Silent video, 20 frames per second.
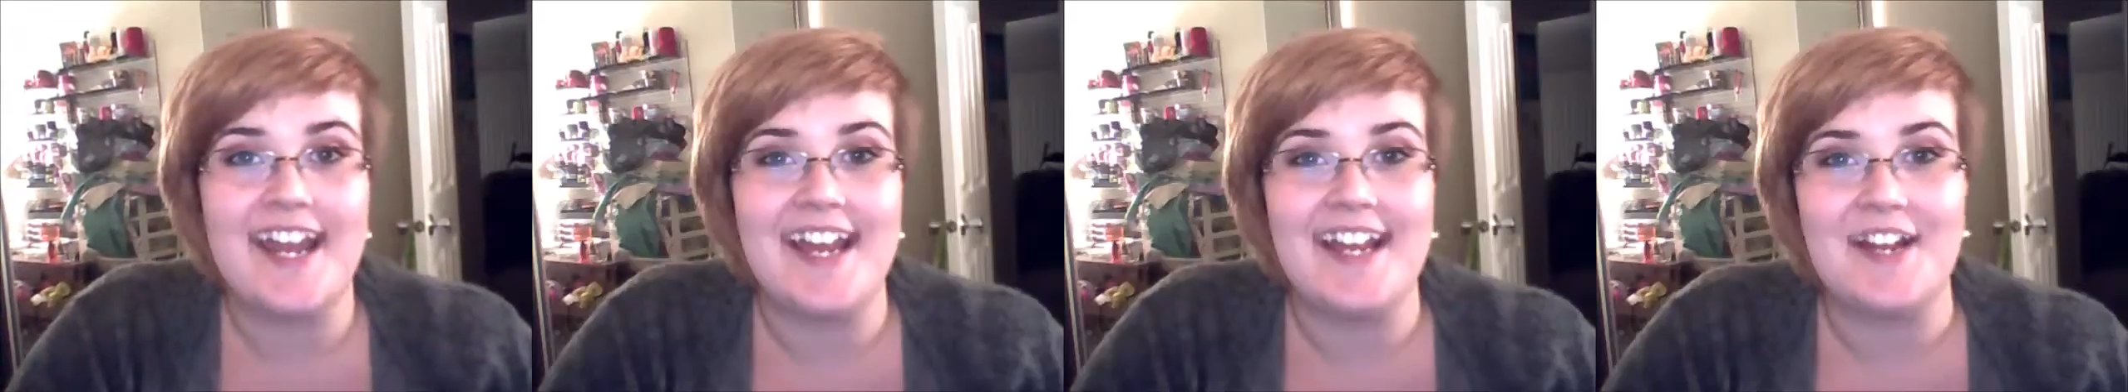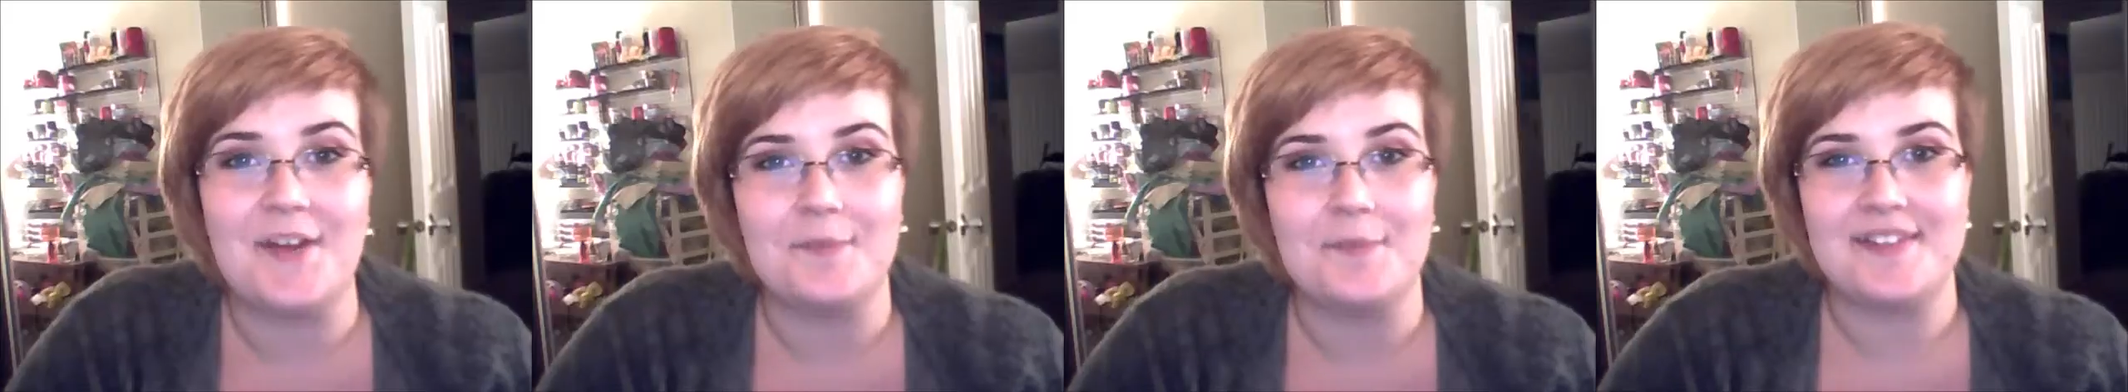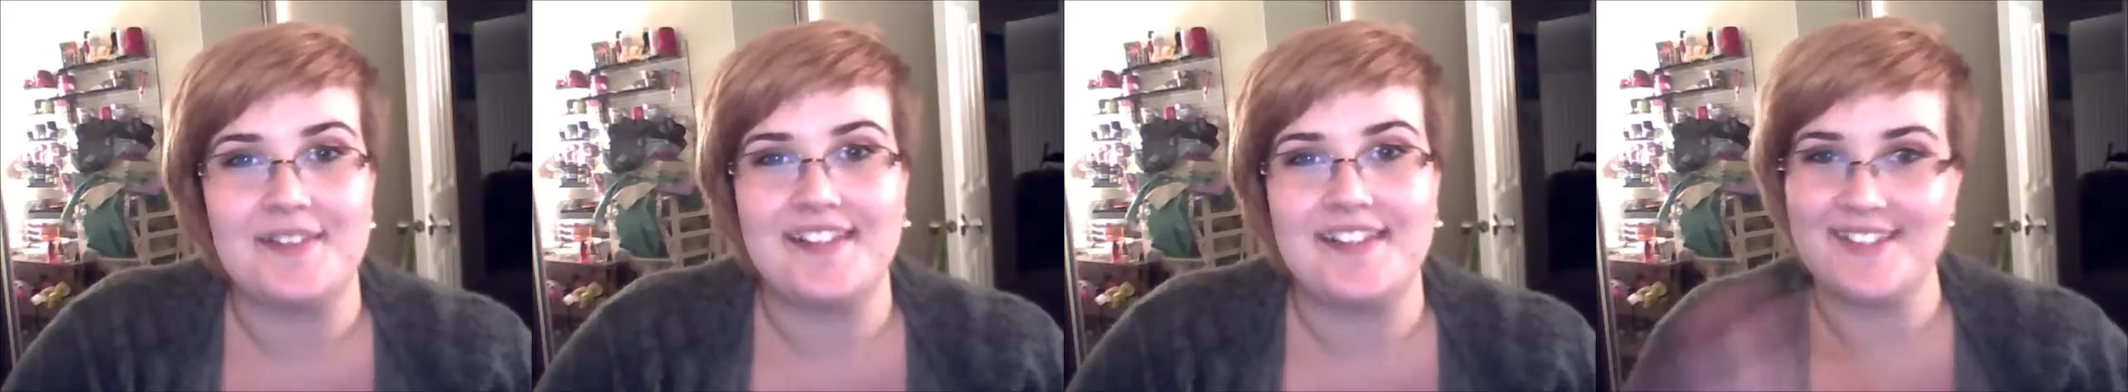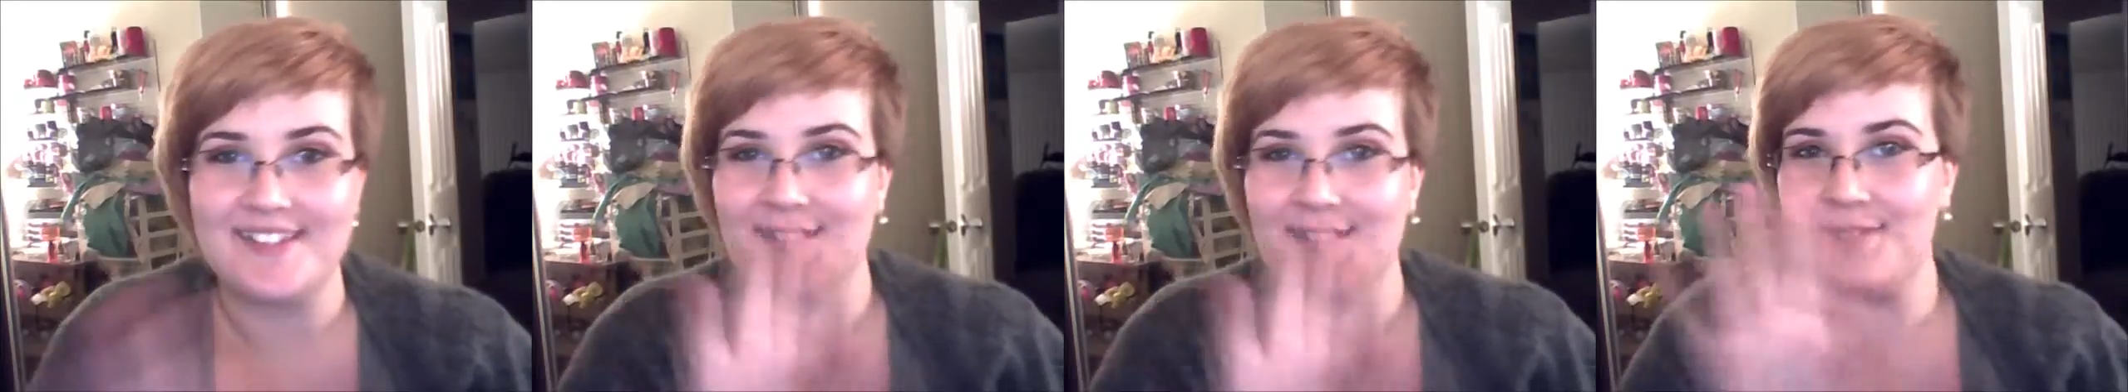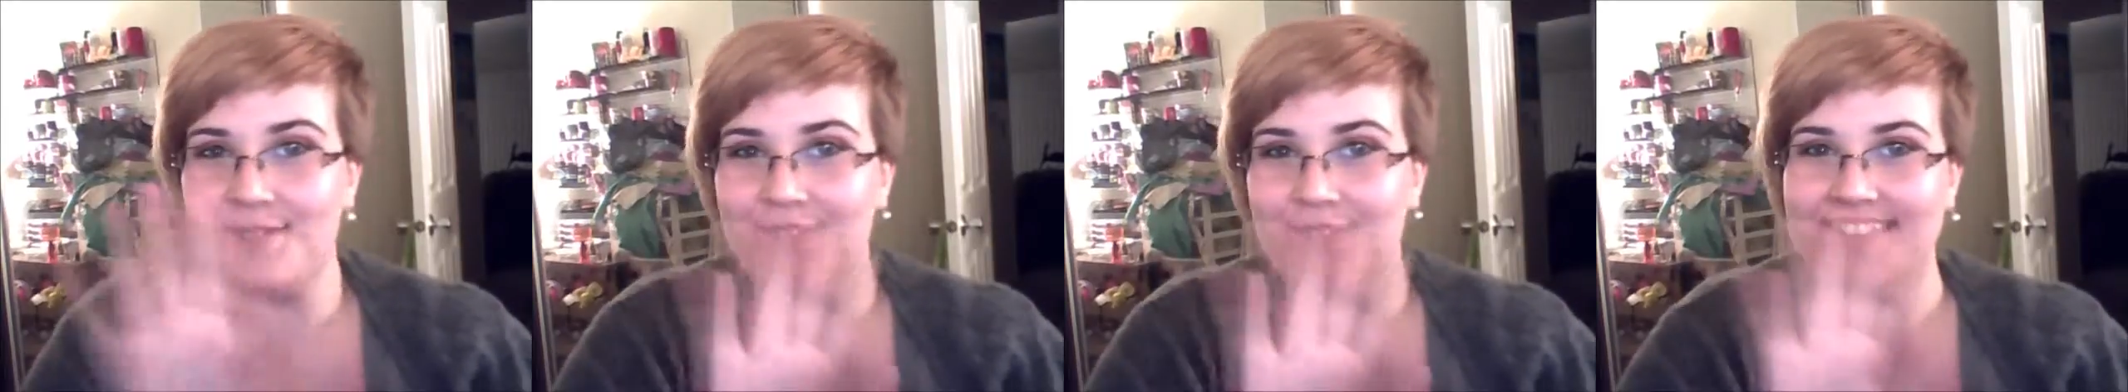So
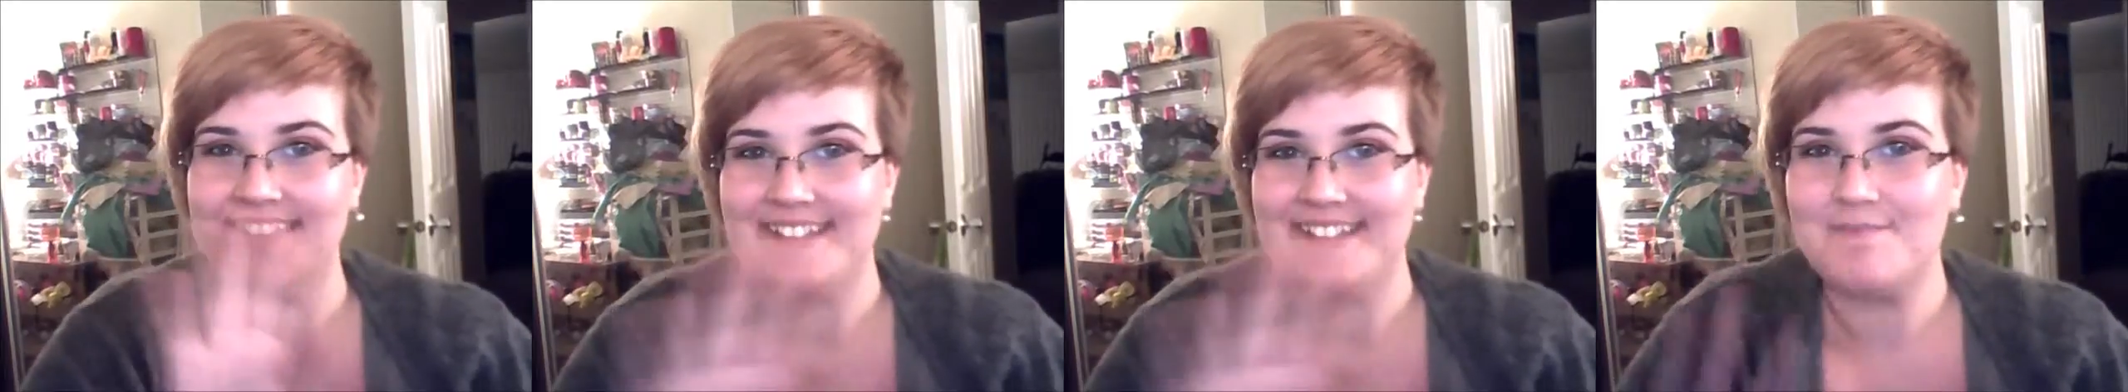thank you for